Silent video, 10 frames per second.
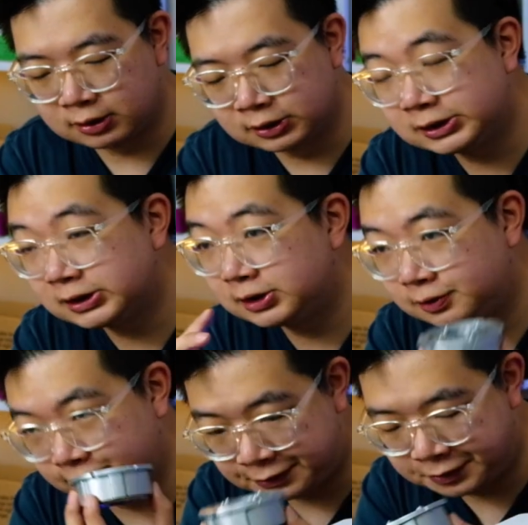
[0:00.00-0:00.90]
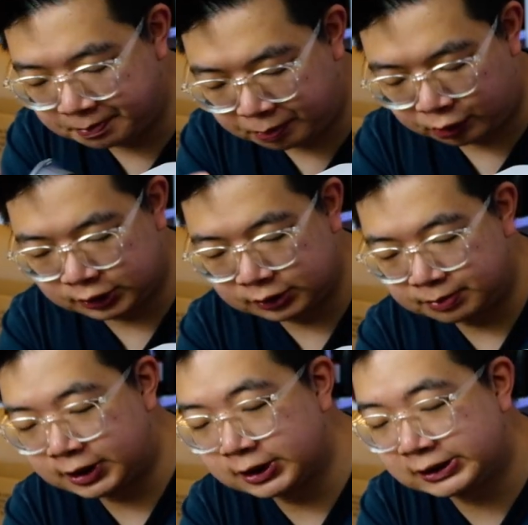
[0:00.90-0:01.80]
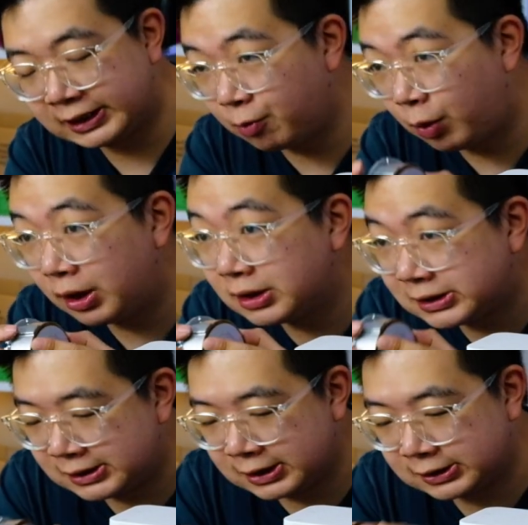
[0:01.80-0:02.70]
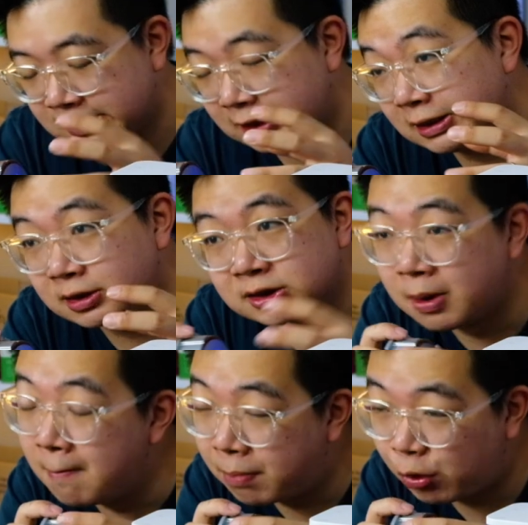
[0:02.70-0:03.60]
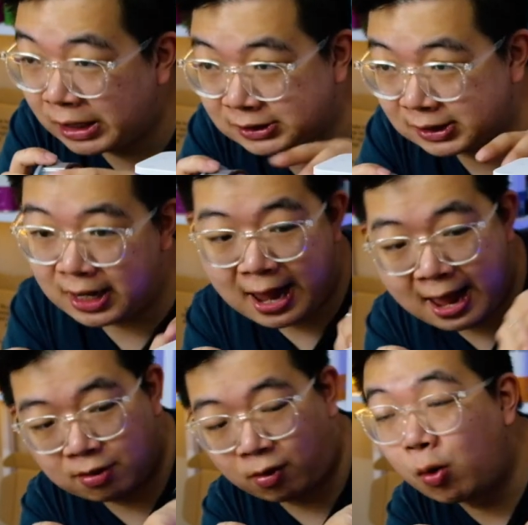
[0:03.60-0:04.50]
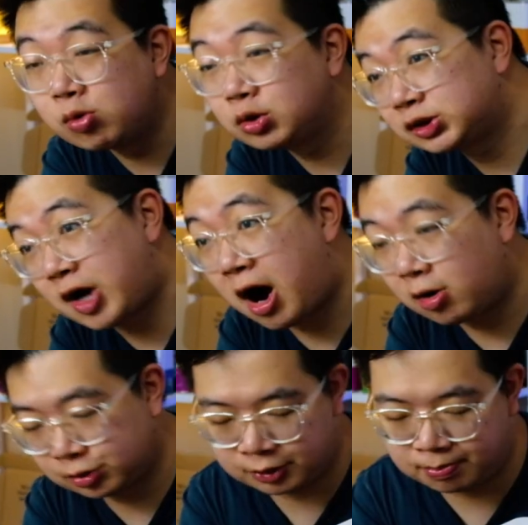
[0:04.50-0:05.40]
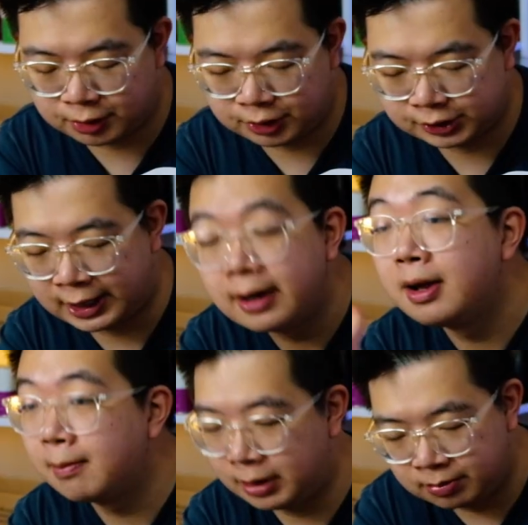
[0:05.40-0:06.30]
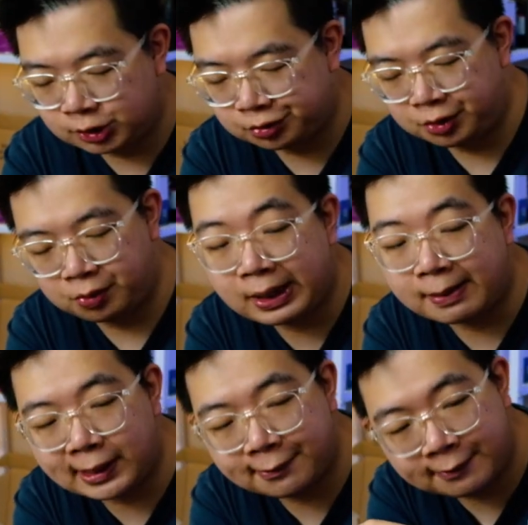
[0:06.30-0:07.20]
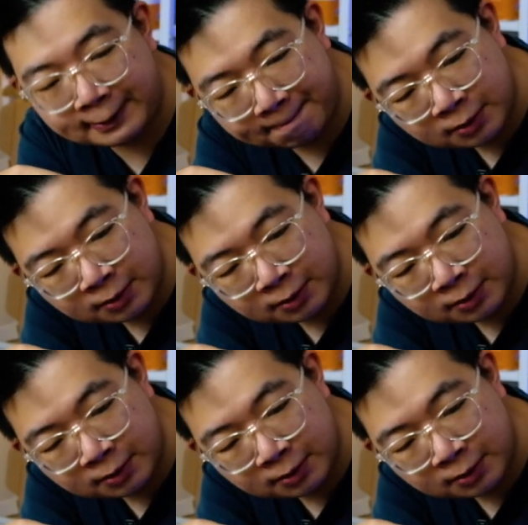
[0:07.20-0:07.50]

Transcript: this is very important because what this does, it's compressed and holds the outer burr set. But let me show you what I mean, right?